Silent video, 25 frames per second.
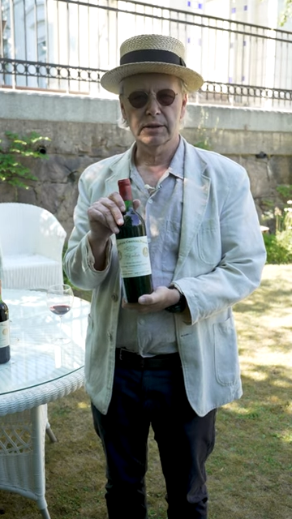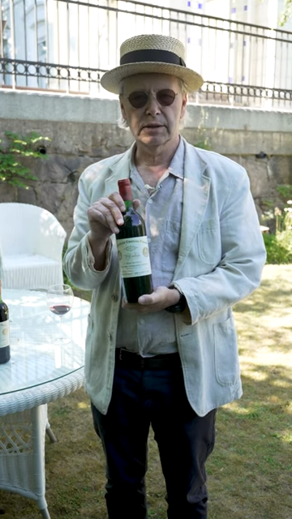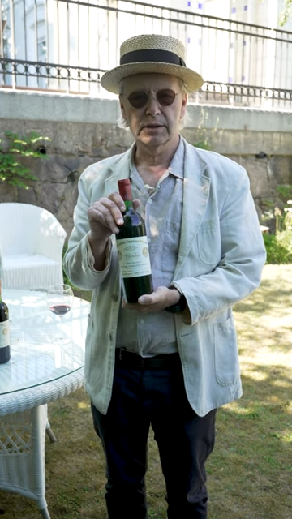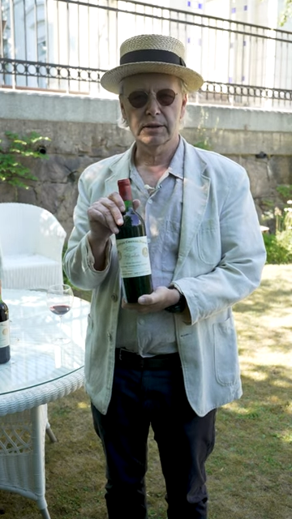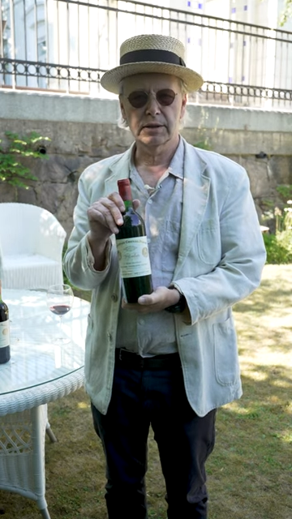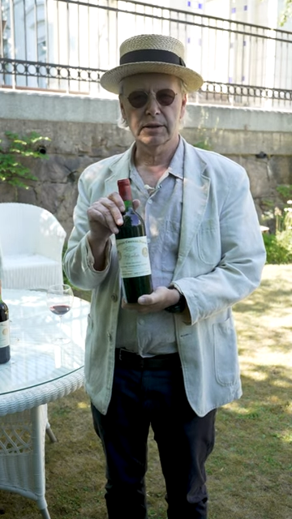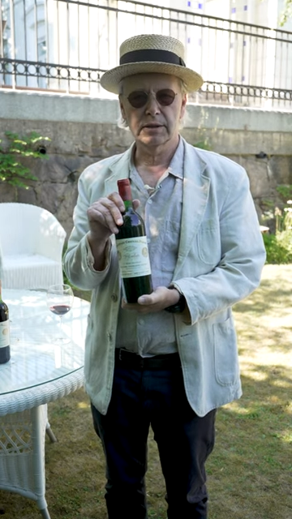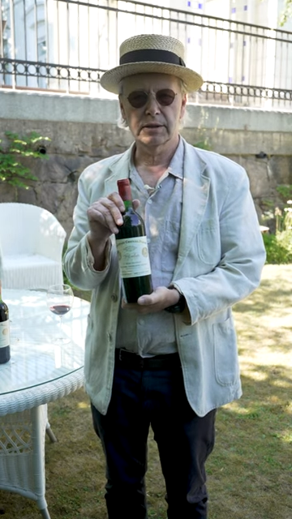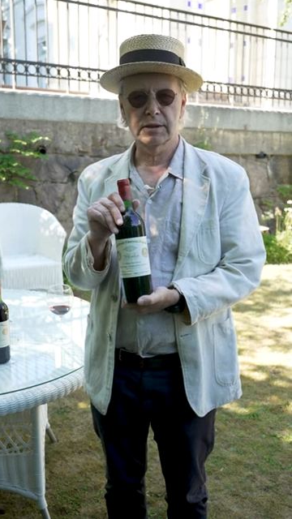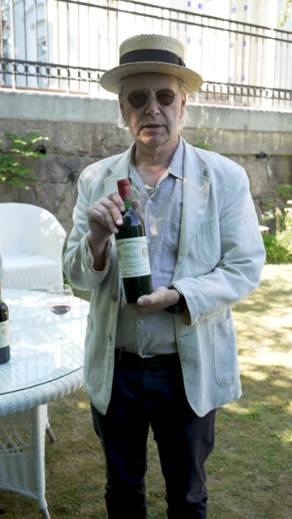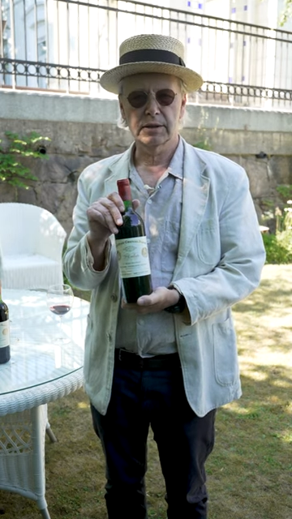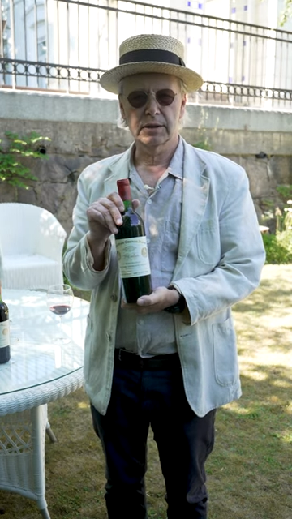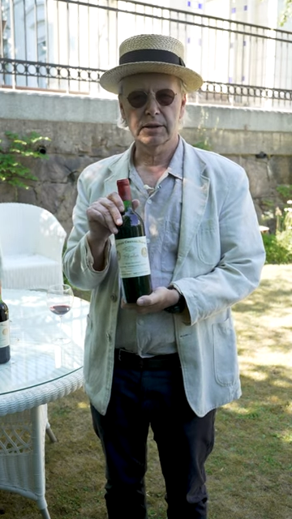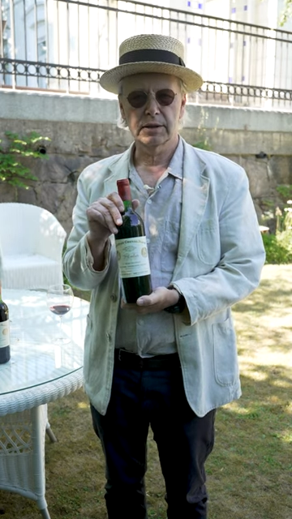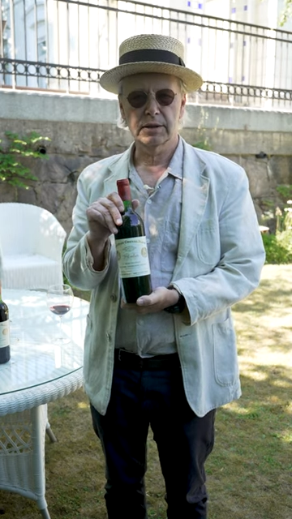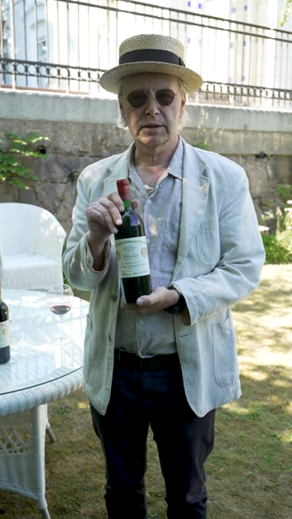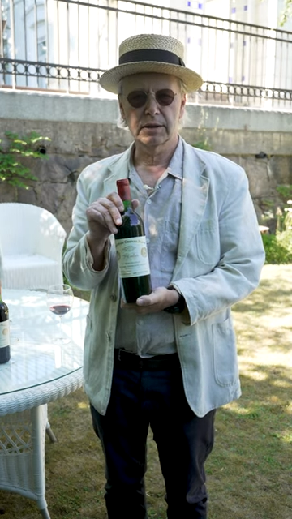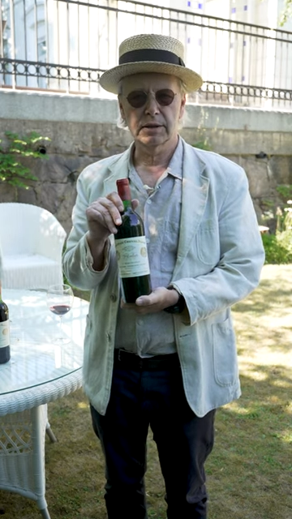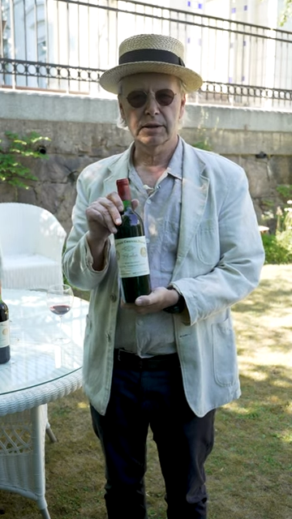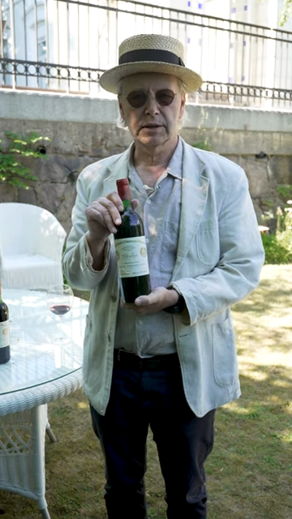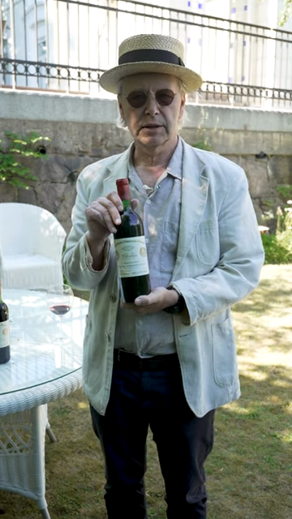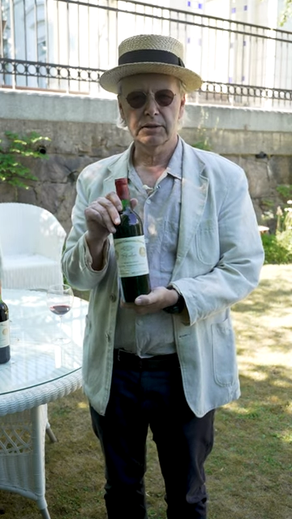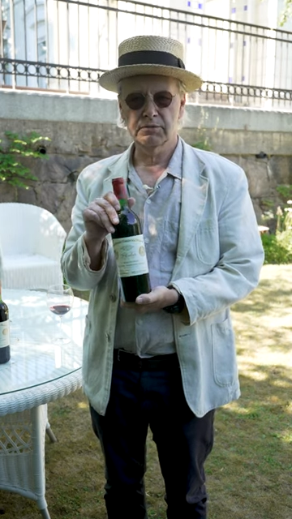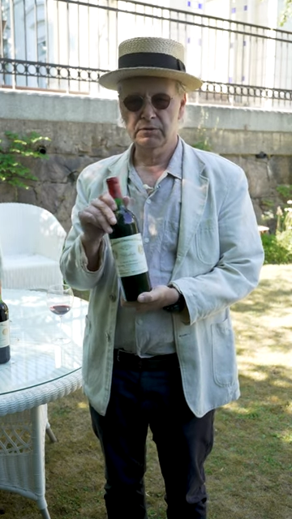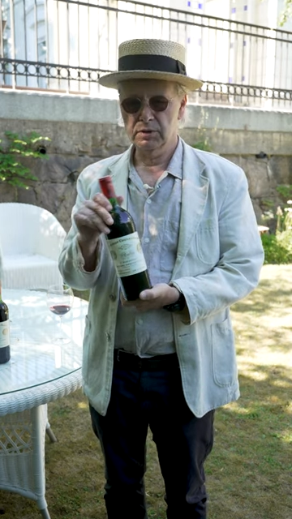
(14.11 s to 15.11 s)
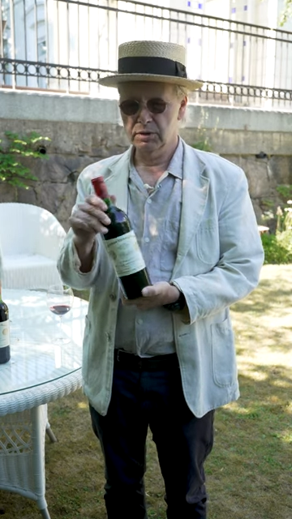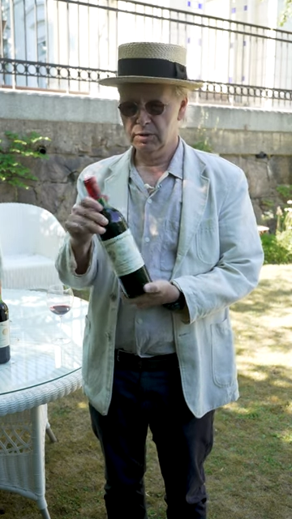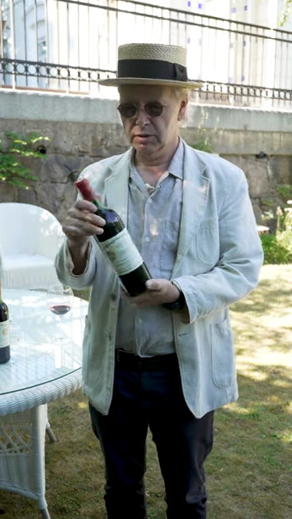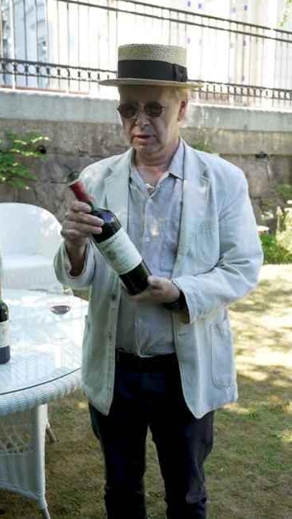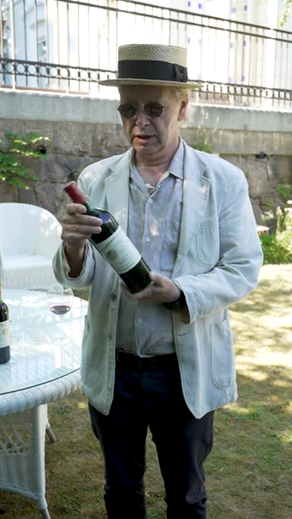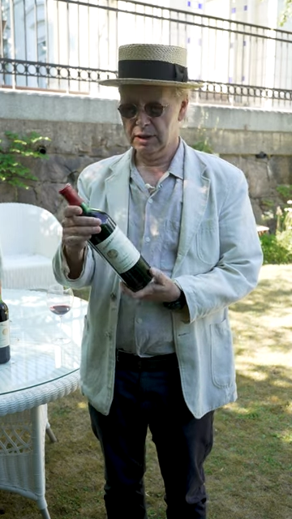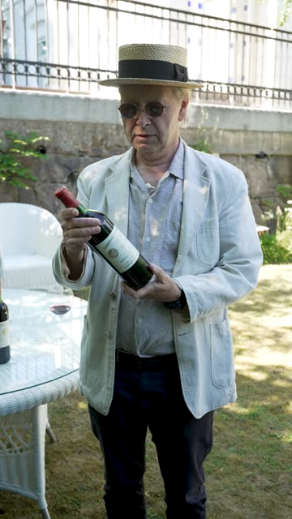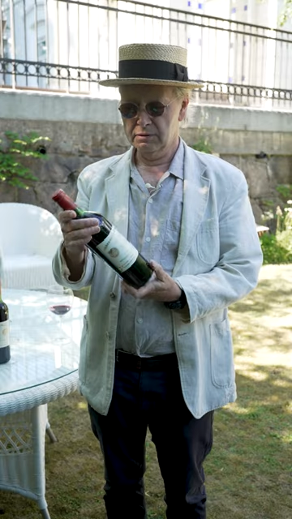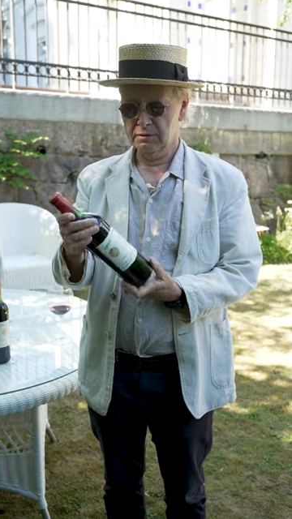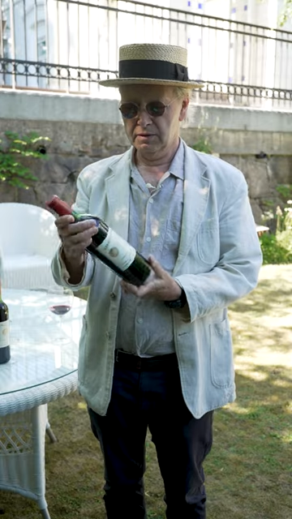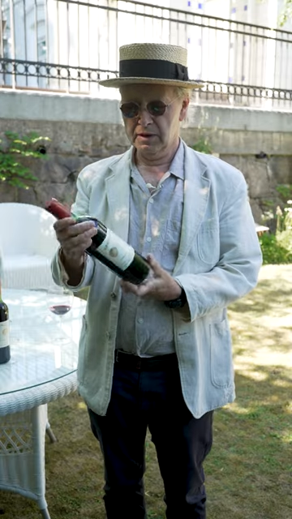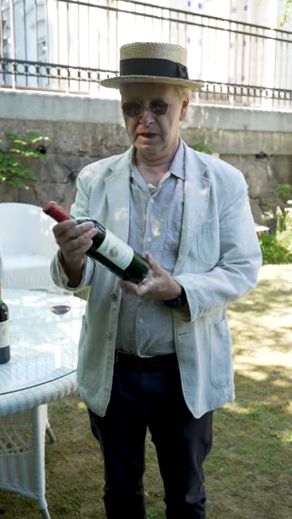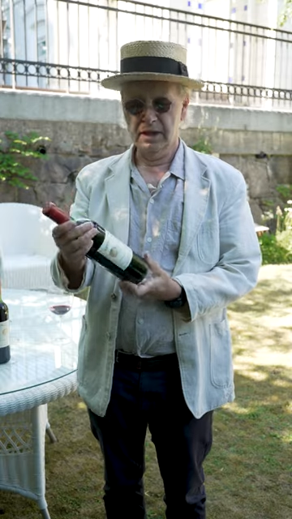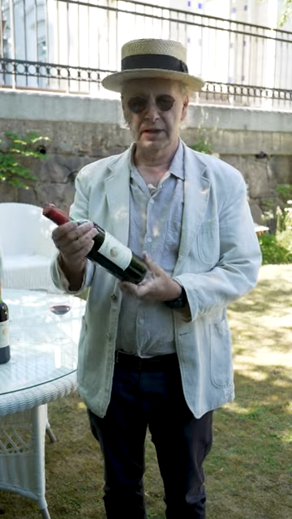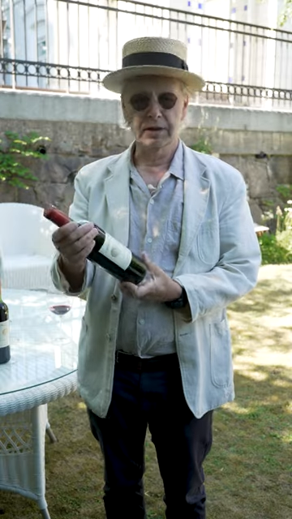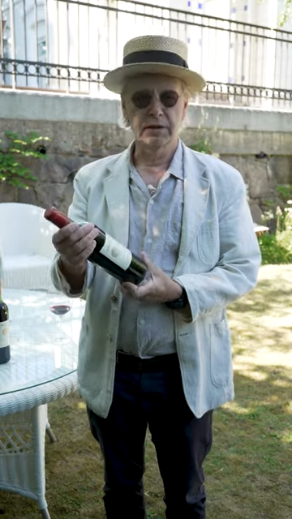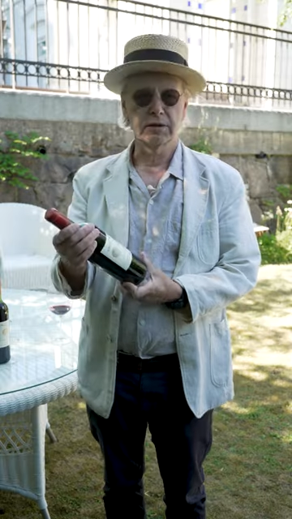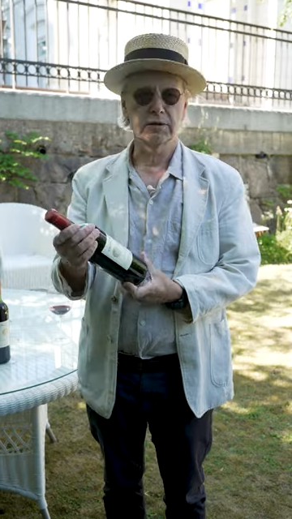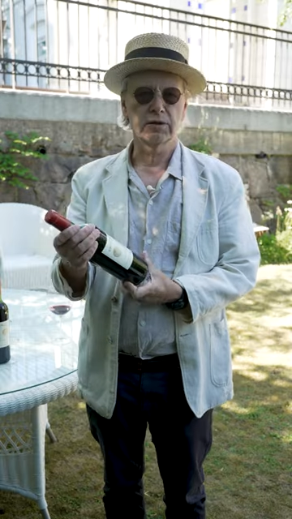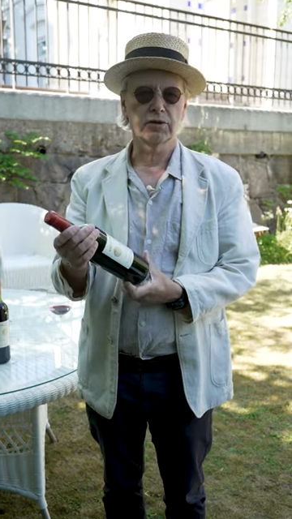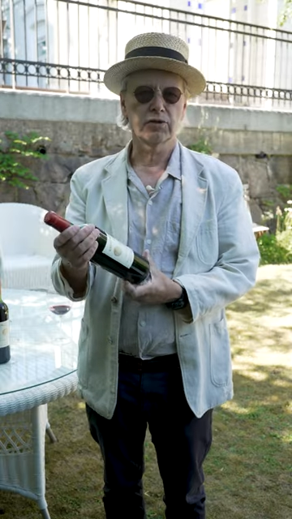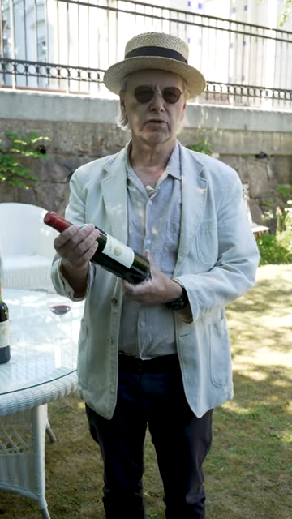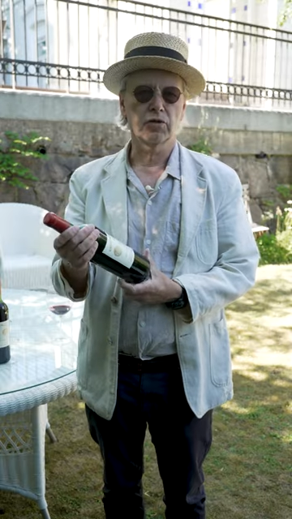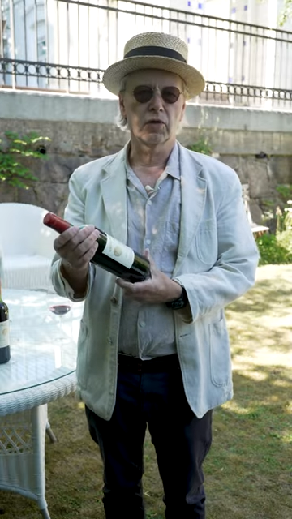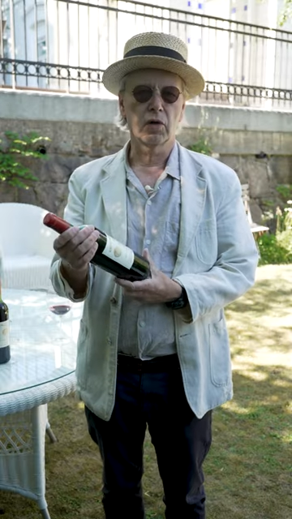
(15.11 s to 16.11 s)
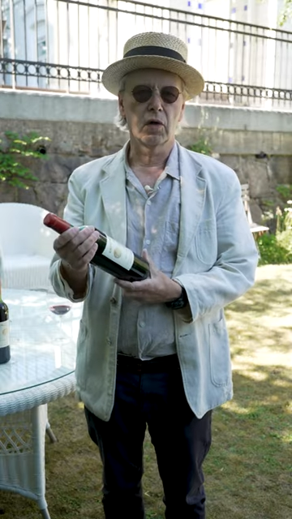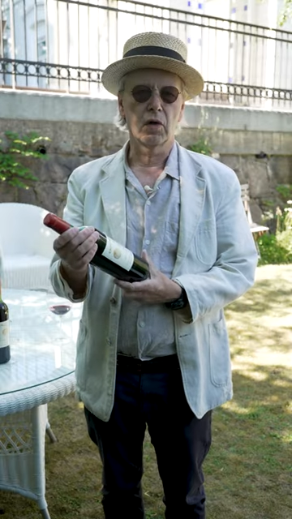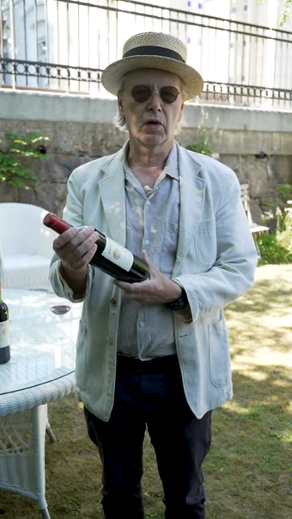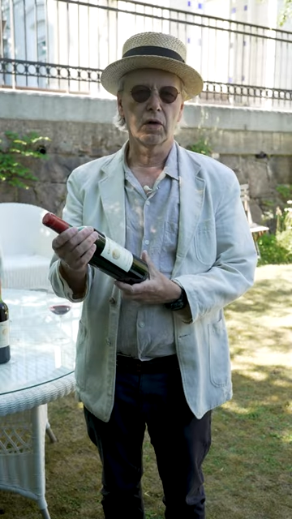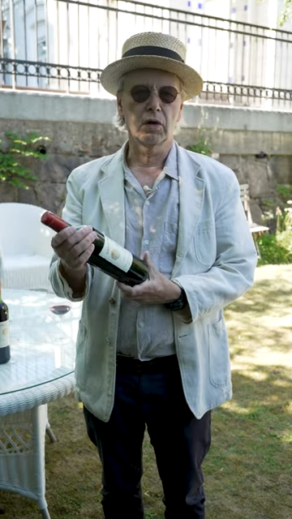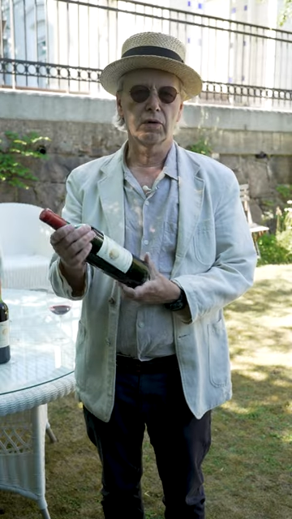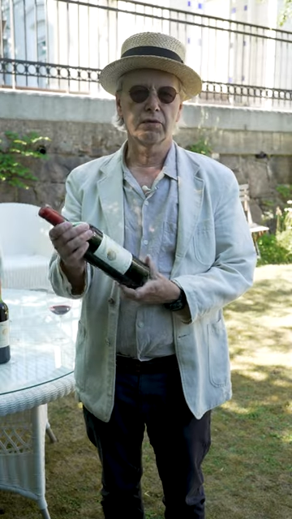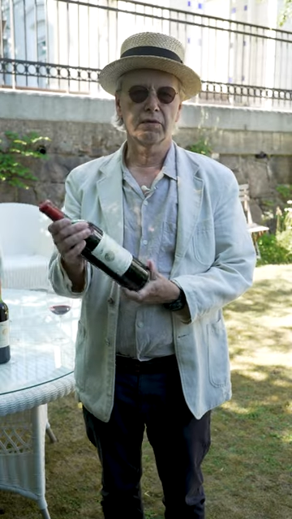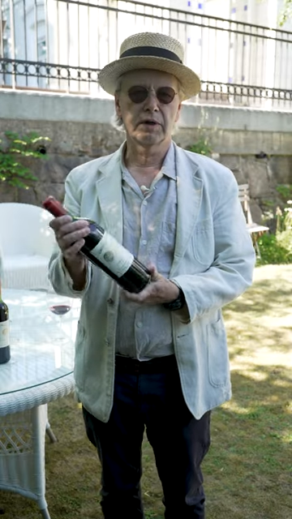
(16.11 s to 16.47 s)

It's even today very strong,